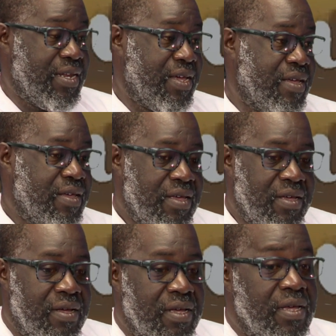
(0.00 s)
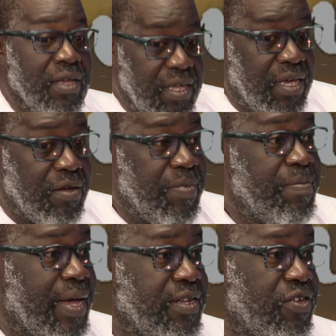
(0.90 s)
there? He could be
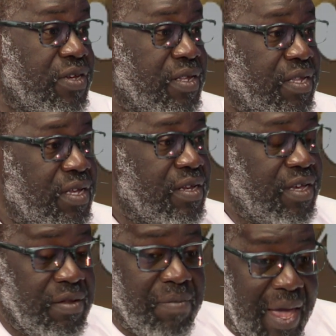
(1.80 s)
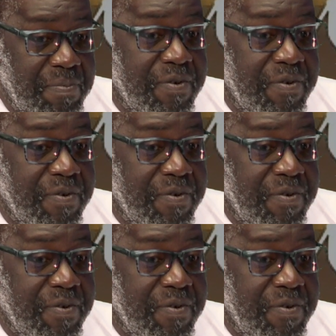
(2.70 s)
managing the scene. In my